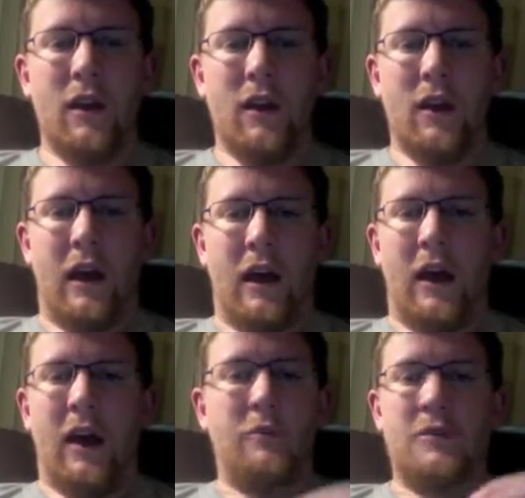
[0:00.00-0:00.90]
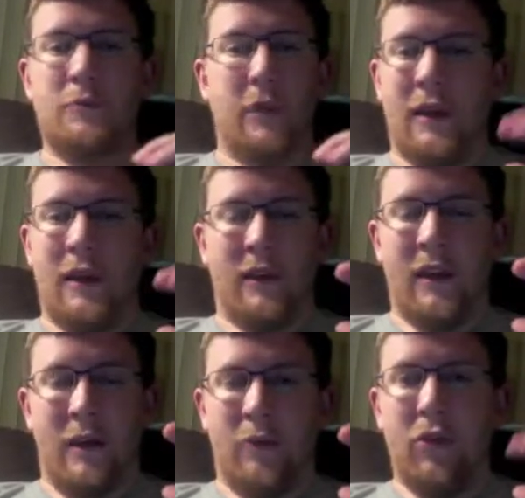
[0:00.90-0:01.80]
But again,
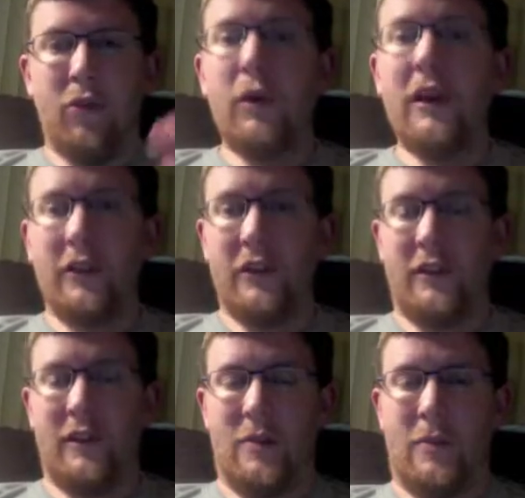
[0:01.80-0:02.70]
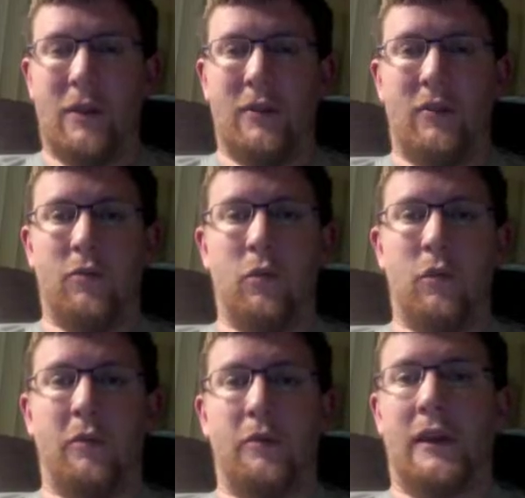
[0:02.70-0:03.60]
I'm thrilled about this
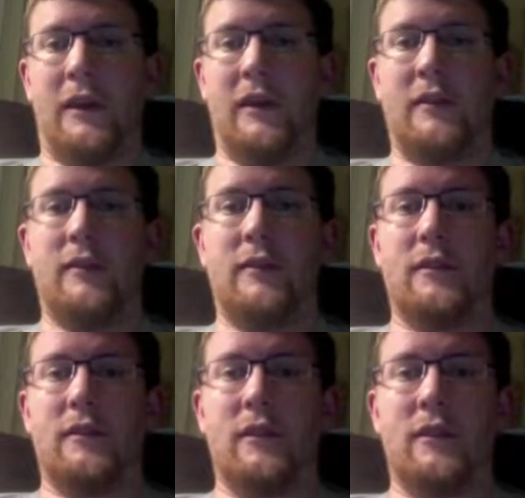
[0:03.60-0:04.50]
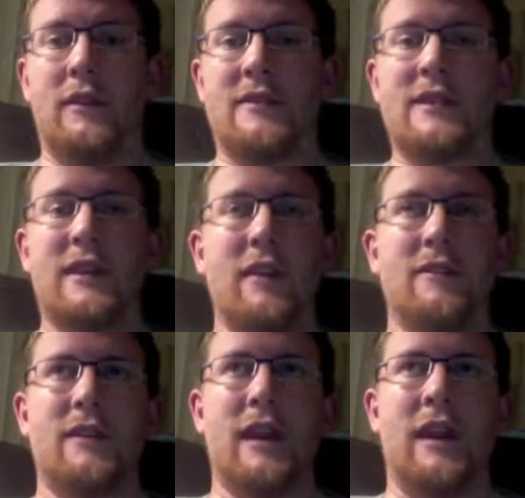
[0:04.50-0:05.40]
ruling because this
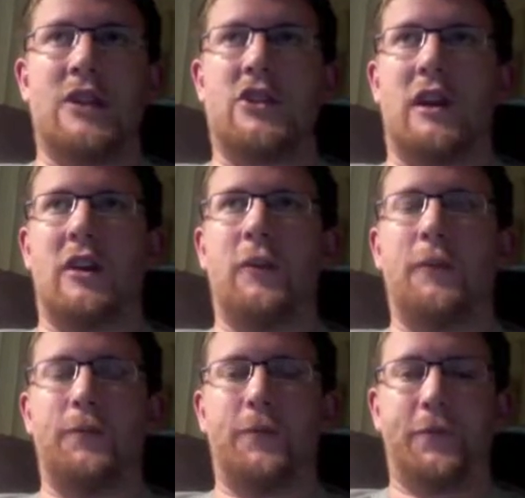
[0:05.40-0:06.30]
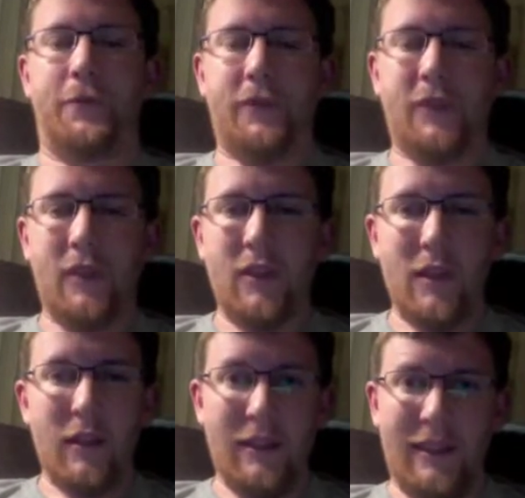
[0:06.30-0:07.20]
gives the NHL
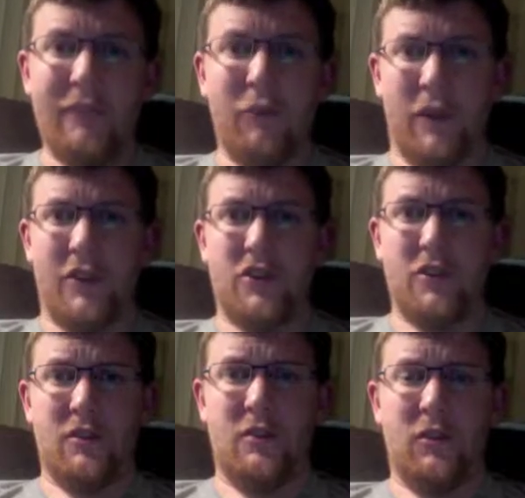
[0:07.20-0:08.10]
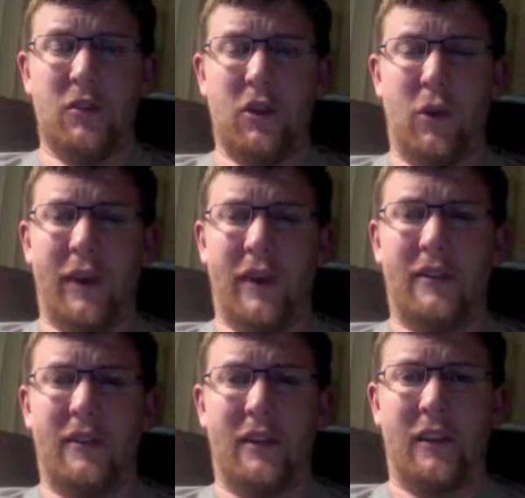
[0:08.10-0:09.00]
leverage going
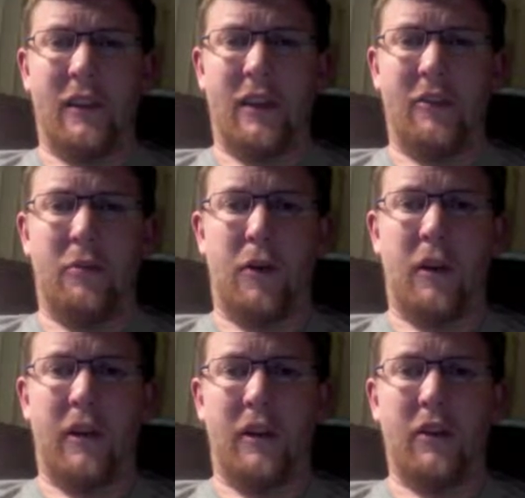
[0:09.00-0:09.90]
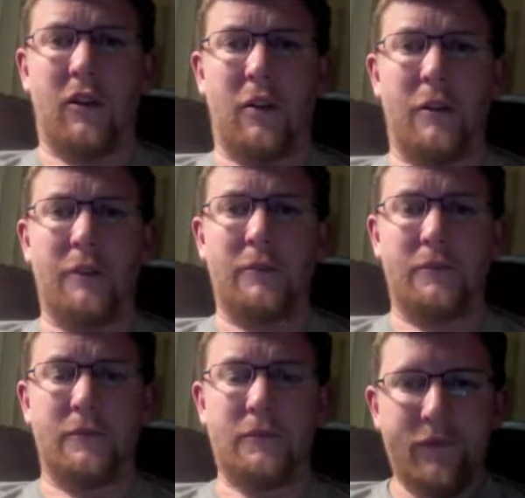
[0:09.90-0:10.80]
into the collective bargaining agreement.
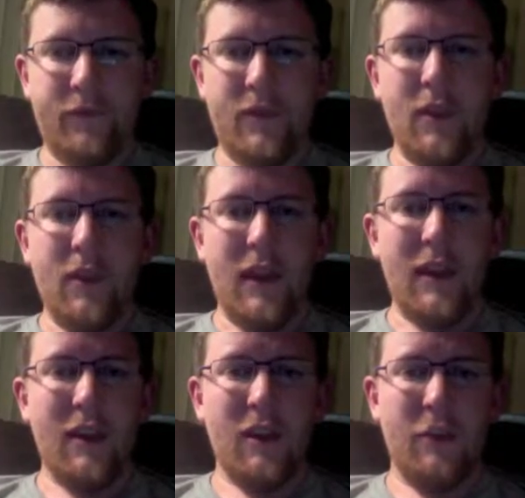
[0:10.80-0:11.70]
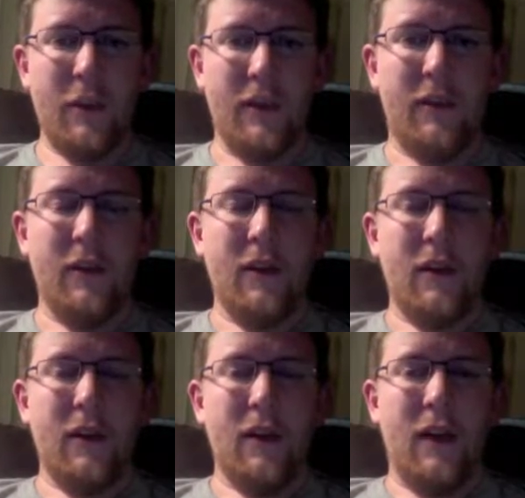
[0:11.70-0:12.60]
They can come in
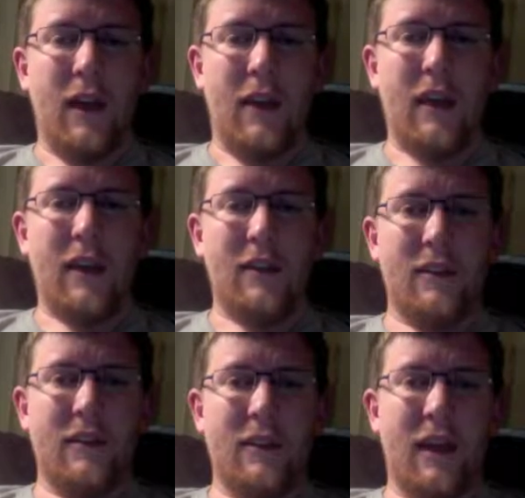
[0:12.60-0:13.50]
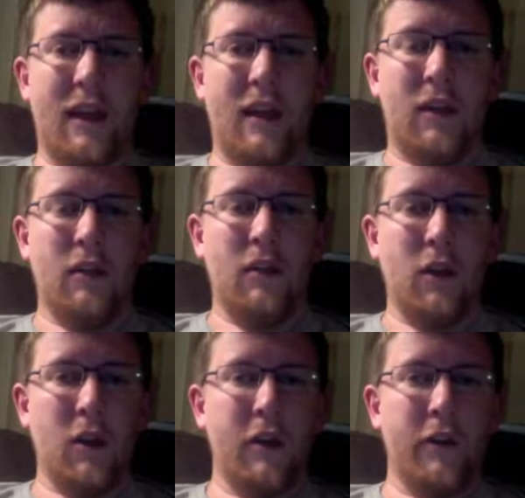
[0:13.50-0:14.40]
and they can say,
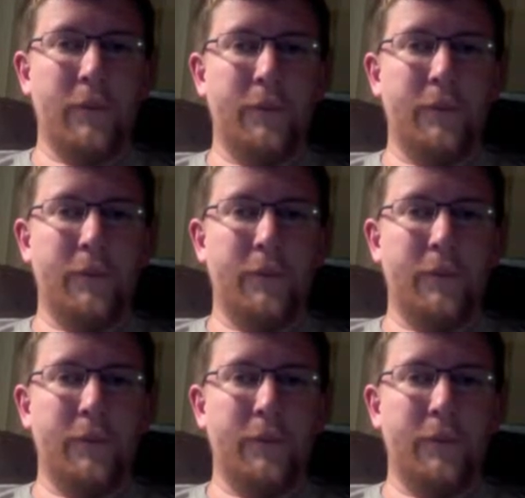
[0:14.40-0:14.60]
look,